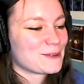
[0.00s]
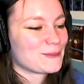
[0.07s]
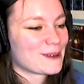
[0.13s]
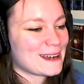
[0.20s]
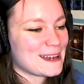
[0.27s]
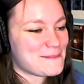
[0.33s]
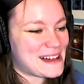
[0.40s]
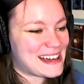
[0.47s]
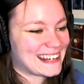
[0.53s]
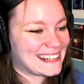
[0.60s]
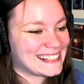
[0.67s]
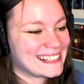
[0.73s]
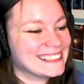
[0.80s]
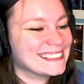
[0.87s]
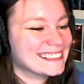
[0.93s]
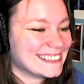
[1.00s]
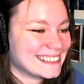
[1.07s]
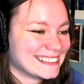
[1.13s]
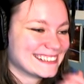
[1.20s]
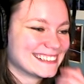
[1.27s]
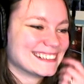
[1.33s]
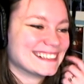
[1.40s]
Don't worry about it.
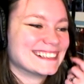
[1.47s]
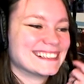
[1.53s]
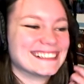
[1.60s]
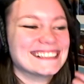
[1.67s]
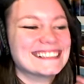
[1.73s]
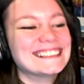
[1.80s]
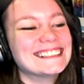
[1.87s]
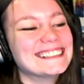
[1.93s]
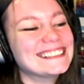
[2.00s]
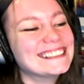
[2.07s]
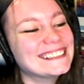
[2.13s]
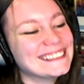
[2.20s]
Oh.